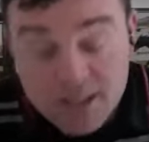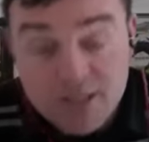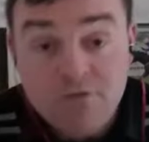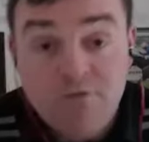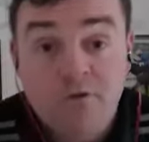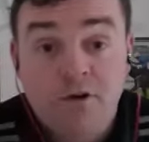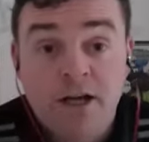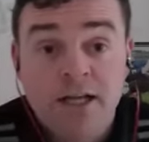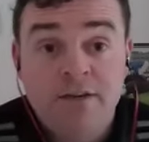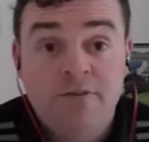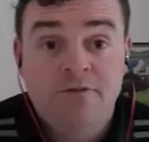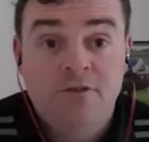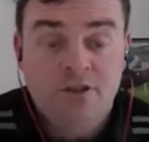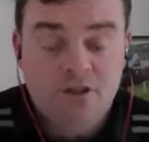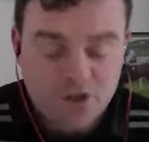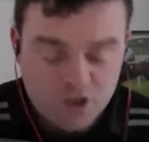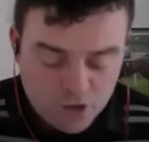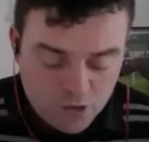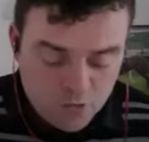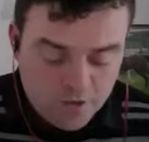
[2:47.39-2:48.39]
He's
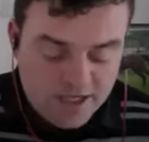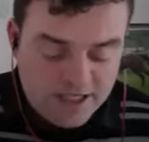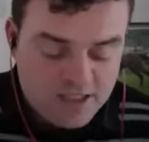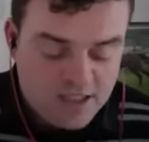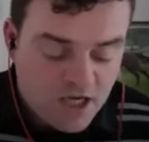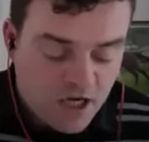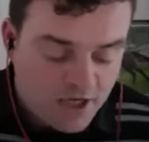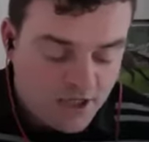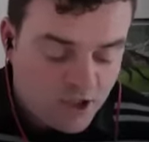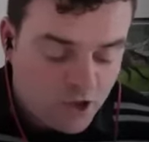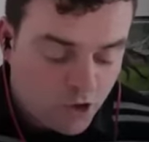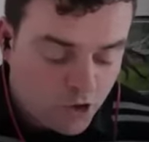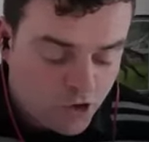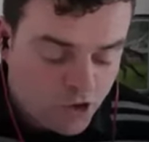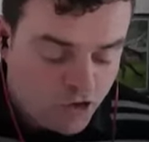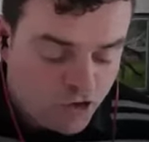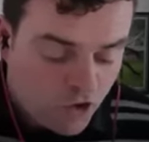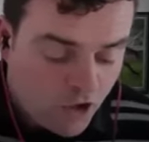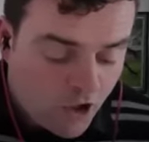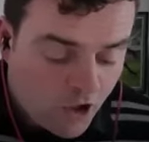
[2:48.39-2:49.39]
5-2. He's got a
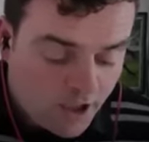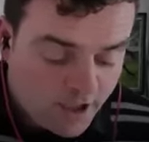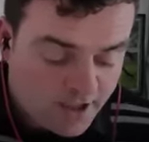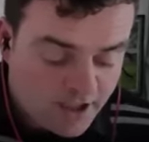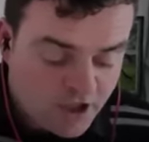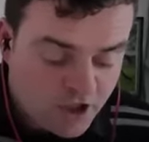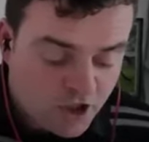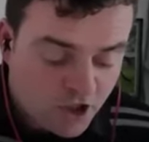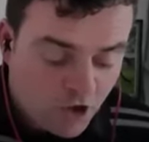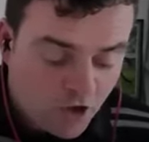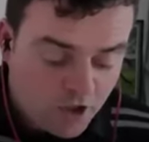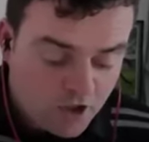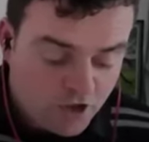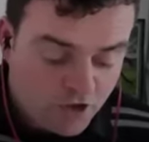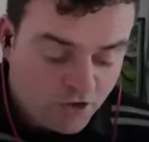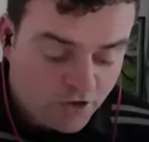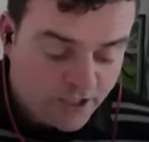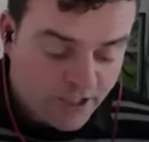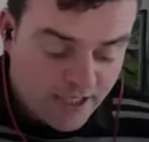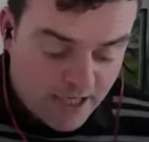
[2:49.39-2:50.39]
good draw in stall
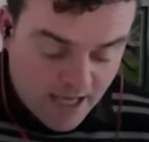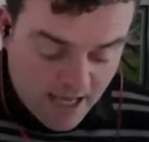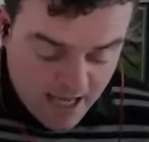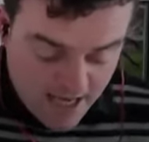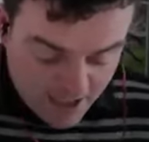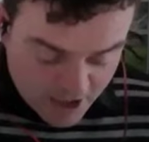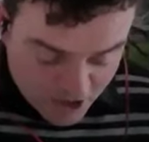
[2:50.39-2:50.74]
3.